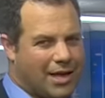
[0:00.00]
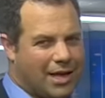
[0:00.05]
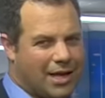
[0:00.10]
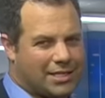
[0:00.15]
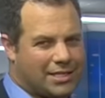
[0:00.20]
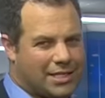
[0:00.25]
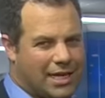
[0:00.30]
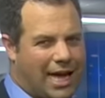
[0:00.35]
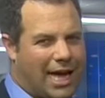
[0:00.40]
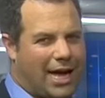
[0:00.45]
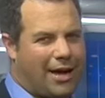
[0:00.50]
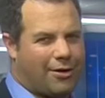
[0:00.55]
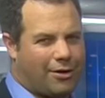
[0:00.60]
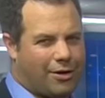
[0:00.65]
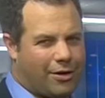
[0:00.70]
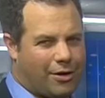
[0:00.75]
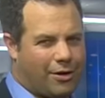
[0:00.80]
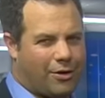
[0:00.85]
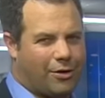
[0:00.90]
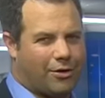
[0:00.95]
as to how
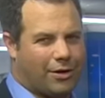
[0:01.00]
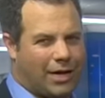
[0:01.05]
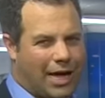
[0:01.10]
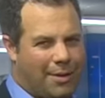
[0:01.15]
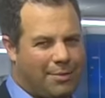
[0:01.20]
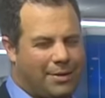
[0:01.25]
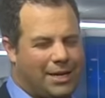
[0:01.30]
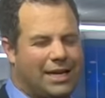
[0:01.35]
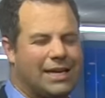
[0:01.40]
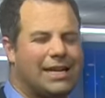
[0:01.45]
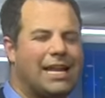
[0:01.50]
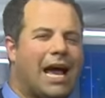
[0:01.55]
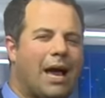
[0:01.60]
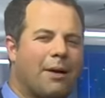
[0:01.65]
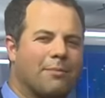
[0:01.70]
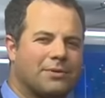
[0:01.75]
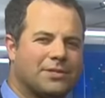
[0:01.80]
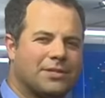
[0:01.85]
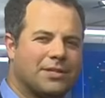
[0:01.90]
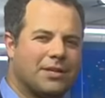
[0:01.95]
long, how many
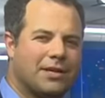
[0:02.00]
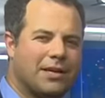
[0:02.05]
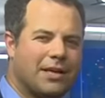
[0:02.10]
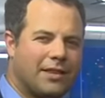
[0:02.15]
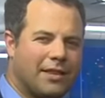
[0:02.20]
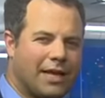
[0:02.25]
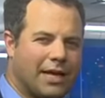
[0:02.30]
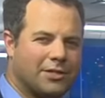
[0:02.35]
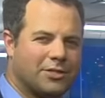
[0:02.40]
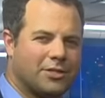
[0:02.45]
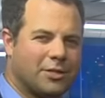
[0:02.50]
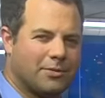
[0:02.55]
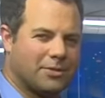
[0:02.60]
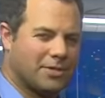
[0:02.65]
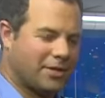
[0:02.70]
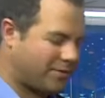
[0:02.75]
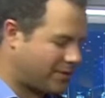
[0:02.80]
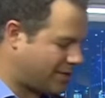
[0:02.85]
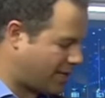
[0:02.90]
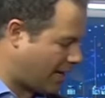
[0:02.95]
laps that super
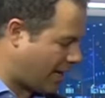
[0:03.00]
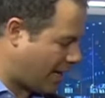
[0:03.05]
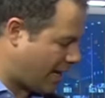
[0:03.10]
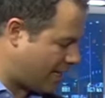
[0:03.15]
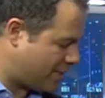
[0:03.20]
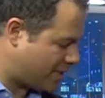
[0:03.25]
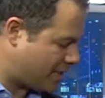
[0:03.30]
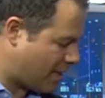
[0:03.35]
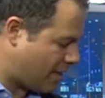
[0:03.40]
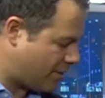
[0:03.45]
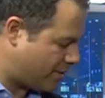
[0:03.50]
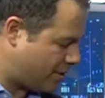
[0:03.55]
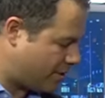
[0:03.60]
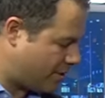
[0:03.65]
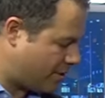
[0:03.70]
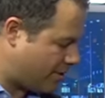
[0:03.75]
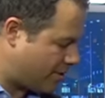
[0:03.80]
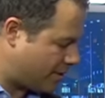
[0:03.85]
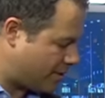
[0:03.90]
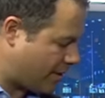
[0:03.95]
soft tyre is going to
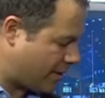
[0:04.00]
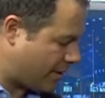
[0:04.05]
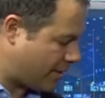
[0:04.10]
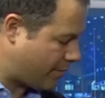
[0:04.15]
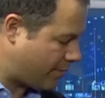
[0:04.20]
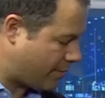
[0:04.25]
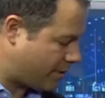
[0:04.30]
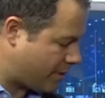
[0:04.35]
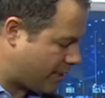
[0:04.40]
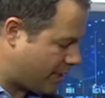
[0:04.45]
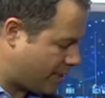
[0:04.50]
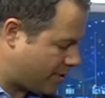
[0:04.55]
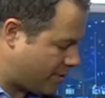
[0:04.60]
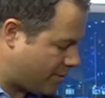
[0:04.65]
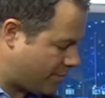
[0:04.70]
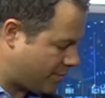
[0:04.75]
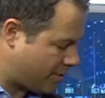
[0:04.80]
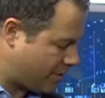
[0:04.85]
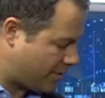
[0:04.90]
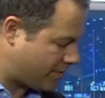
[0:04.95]
do. So I think we'll see a
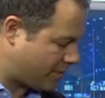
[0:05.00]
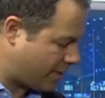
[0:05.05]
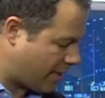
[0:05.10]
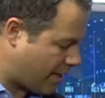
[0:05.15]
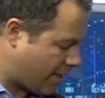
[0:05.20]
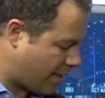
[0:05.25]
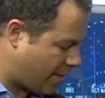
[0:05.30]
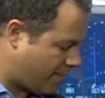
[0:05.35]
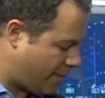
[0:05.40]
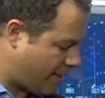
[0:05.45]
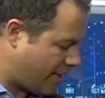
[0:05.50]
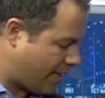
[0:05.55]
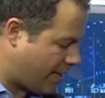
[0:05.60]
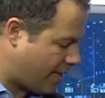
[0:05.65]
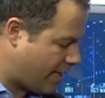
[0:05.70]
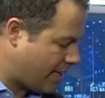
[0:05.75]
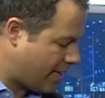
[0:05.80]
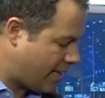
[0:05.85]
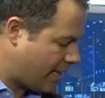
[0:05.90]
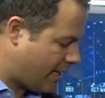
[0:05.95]
super soft tyre
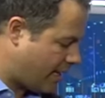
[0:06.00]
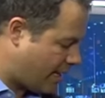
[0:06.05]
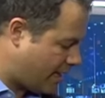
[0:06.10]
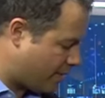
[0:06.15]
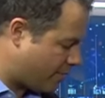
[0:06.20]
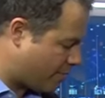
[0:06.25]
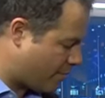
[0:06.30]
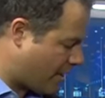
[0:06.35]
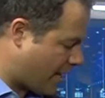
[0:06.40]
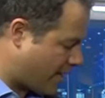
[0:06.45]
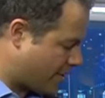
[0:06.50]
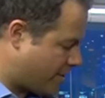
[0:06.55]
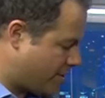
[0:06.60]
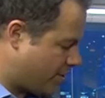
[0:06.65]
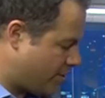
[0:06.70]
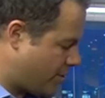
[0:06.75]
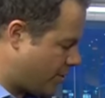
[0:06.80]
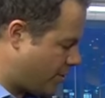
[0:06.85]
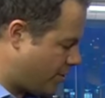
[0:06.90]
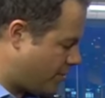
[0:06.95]
appear in
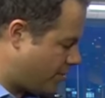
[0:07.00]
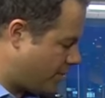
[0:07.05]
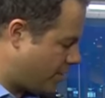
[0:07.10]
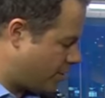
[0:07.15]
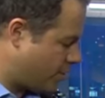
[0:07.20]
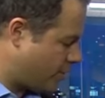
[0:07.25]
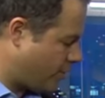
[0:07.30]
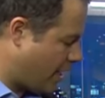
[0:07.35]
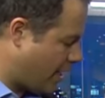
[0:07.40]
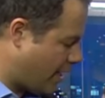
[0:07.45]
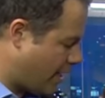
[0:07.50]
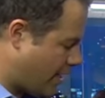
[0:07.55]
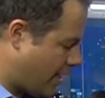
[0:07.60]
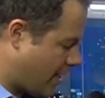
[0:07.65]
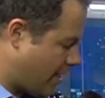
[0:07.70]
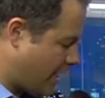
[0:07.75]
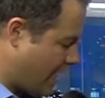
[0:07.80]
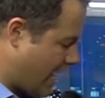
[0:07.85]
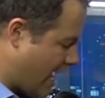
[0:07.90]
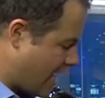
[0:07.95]
practice two as well.
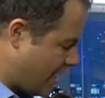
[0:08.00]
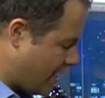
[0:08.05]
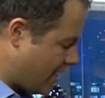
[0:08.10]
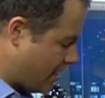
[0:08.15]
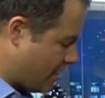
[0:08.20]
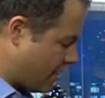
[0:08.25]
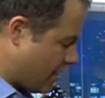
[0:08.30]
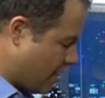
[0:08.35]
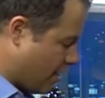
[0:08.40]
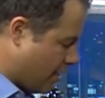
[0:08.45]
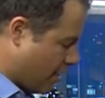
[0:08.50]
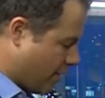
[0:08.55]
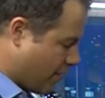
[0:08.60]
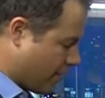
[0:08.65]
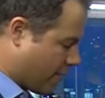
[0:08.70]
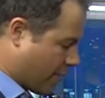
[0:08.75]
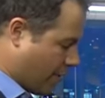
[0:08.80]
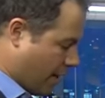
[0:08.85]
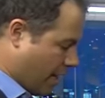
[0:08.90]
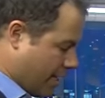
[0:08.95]
At the end
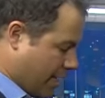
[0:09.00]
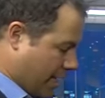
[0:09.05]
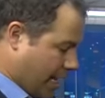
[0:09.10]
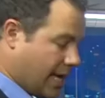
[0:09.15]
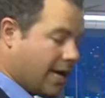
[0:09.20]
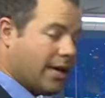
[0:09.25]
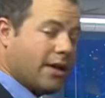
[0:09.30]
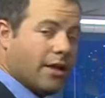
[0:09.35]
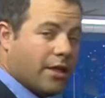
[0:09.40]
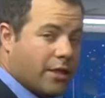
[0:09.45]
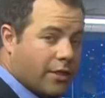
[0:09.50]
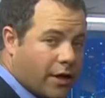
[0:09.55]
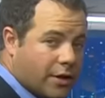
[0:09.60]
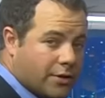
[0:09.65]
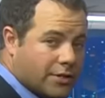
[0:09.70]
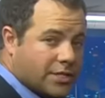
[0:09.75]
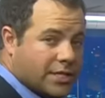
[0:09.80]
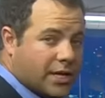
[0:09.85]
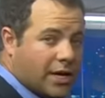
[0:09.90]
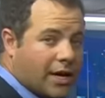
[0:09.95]
of Friday,
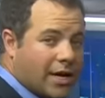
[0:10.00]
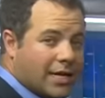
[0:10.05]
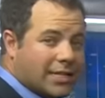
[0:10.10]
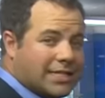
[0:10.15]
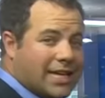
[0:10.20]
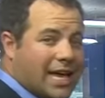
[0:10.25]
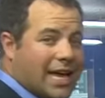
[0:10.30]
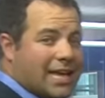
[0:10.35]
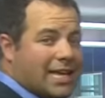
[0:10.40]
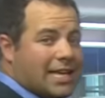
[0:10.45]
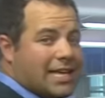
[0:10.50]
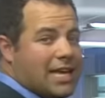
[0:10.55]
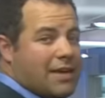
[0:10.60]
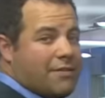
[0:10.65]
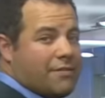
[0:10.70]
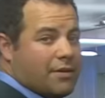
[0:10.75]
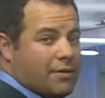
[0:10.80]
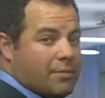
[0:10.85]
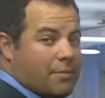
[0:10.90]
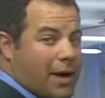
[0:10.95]
those tyres get
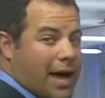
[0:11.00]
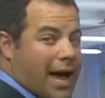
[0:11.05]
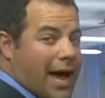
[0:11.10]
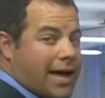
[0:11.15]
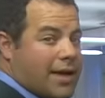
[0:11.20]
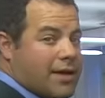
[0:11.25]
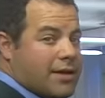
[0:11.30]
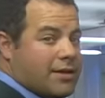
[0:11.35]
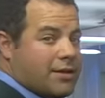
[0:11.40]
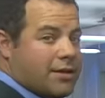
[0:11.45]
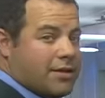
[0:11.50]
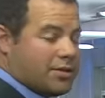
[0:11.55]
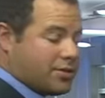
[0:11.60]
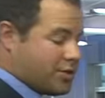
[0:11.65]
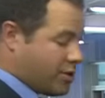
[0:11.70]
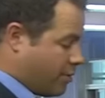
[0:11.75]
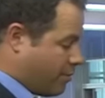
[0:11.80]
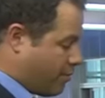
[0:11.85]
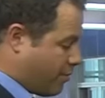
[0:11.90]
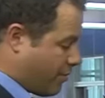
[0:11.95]
given back
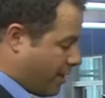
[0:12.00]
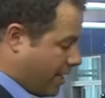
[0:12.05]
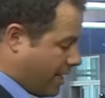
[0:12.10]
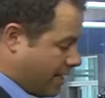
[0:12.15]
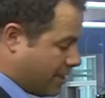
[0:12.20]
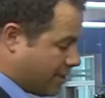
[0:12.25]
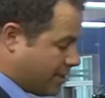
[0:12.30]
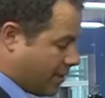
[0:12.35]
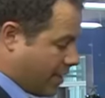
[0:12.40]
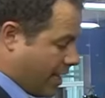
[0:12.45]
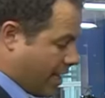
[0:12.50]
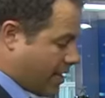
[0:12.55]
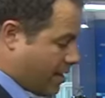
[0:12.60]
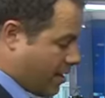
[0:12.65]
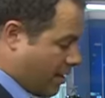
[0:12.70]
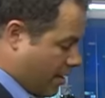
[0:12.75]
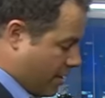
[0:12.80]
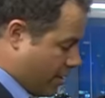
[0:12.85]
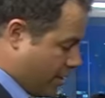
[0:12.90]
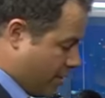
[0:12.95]
to Pirelli, so they
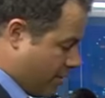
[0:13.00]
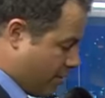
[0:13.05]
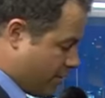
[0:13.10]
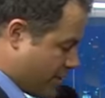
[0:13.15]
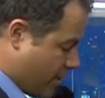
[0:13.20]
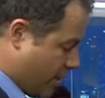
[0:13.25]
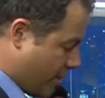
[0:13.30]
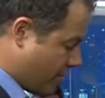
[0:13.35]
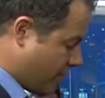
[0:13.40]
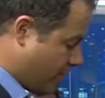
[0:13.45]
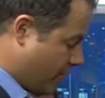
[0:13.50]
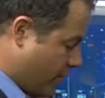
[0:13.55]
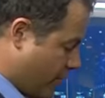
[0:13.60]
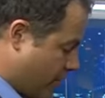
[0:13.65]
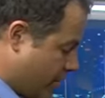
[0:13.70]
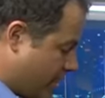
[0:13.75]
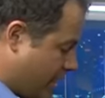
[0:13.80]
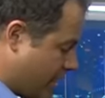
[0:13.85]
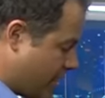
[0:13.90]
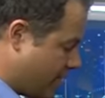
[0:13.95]
can't use those
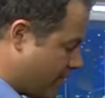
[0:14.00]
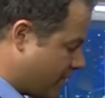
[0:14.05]
four sets